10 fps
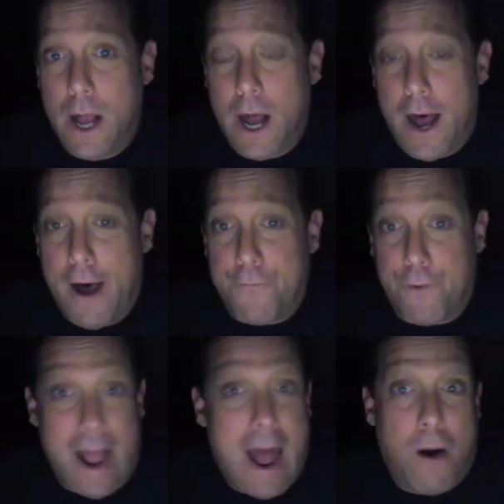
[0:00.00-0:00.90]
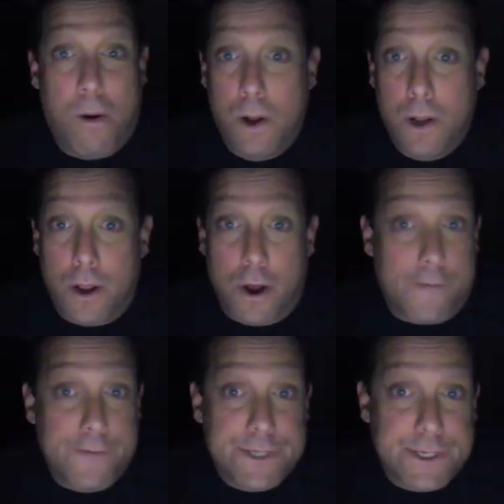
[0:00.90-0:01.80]
for how
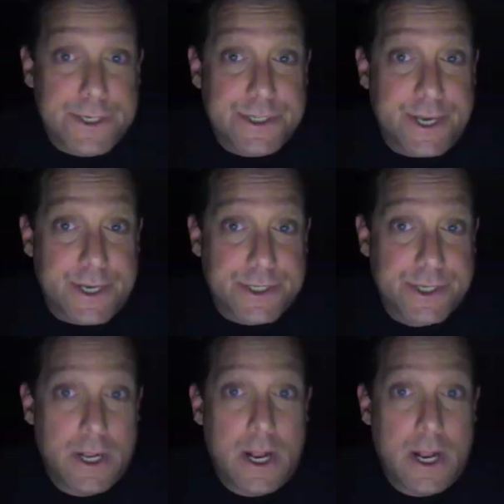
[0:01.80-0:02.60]
Coughlin's 666